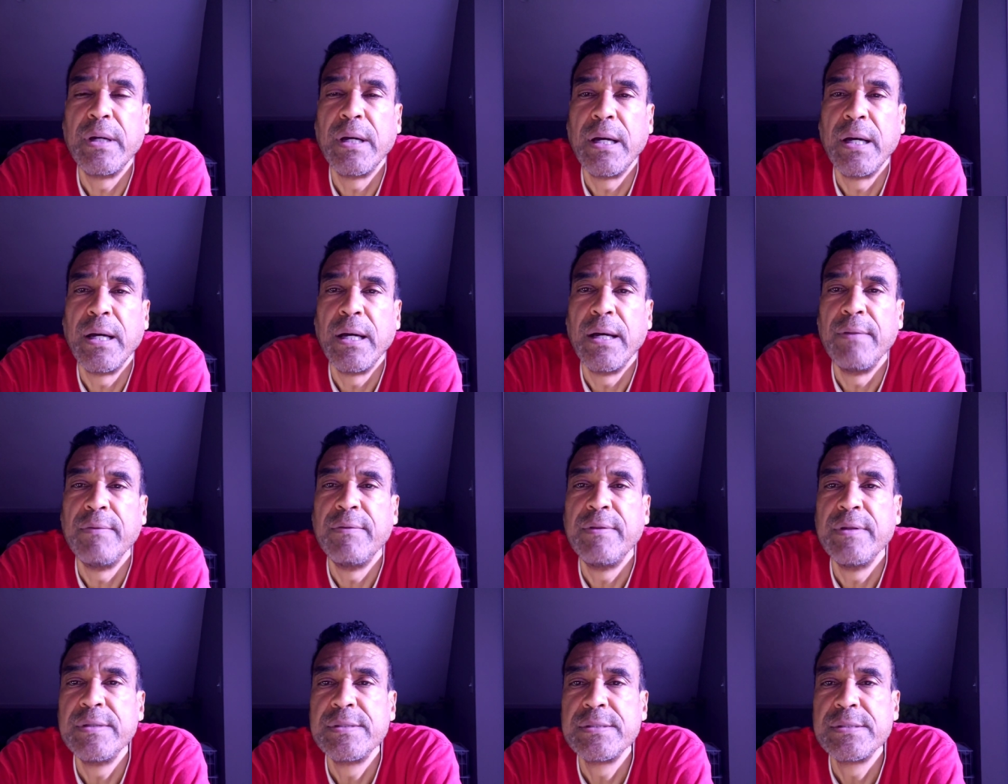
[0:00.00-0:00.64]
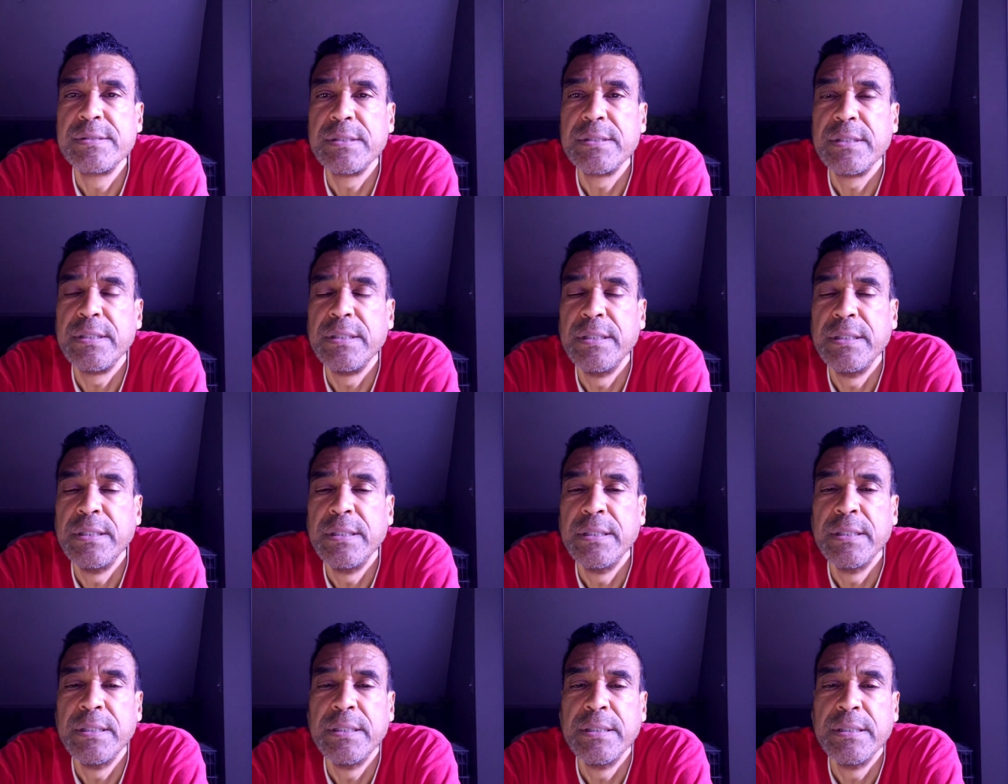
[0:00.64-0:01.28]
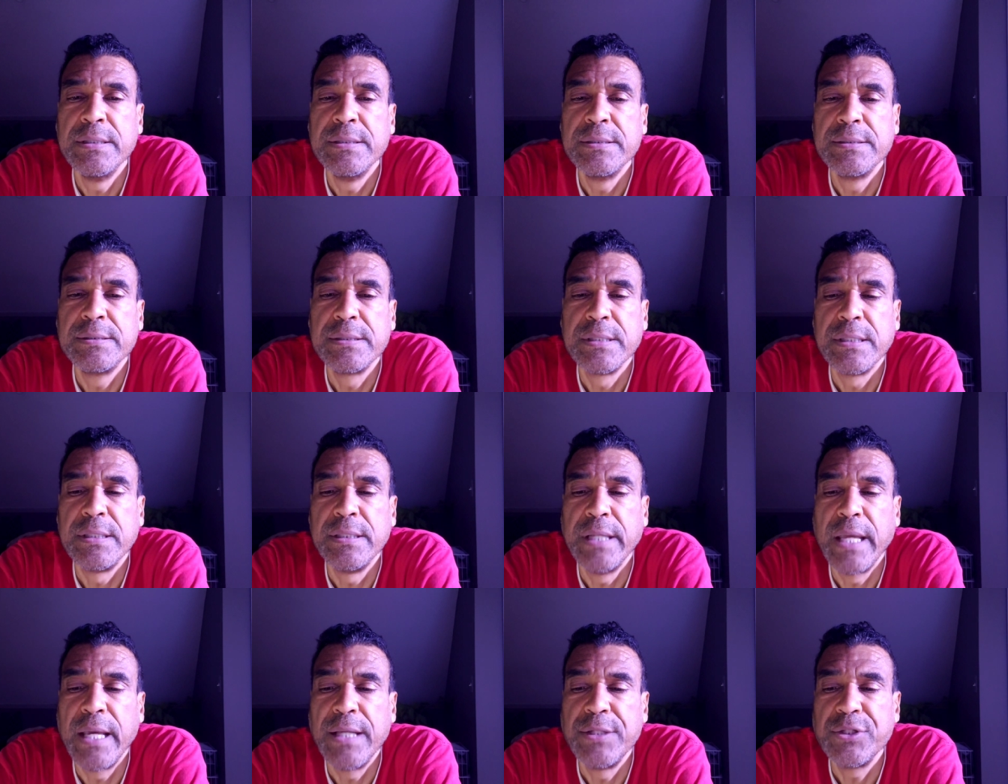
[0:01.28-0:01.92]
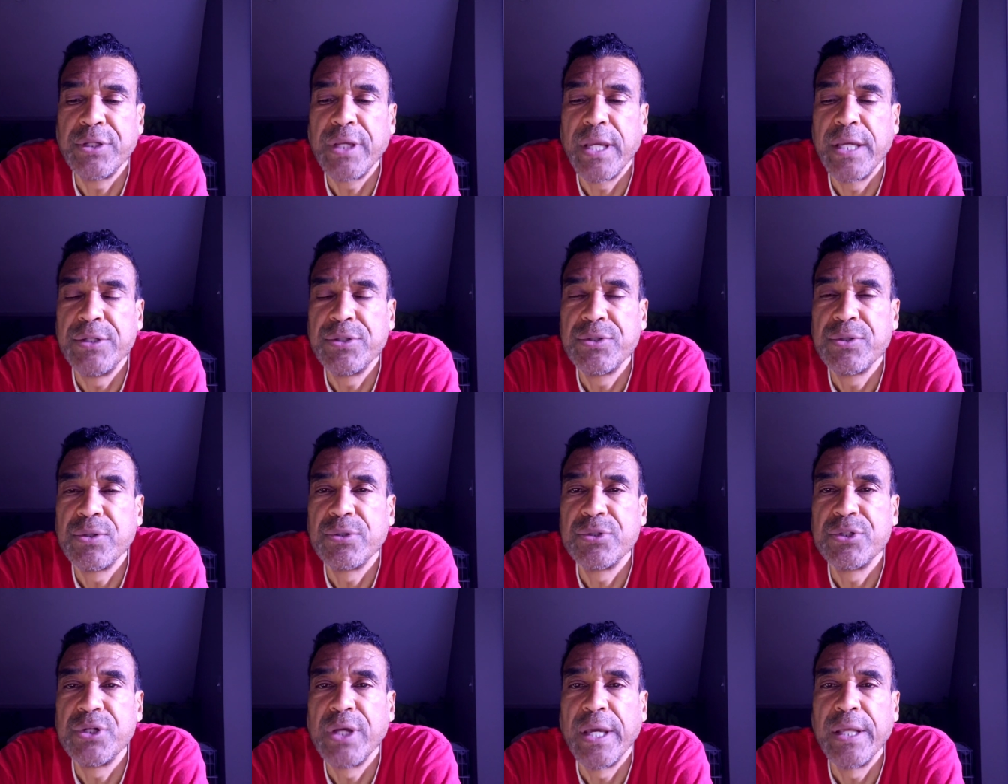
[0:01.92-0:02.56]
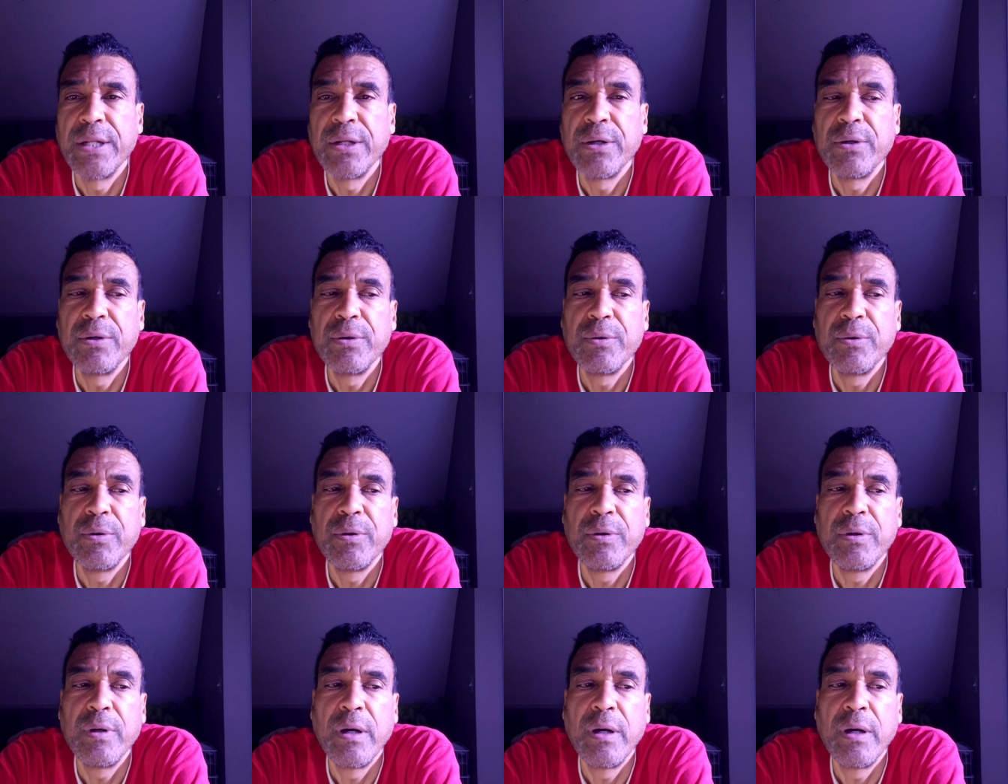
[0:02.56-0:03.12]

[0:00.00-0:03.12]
Uh, this is an educational channel.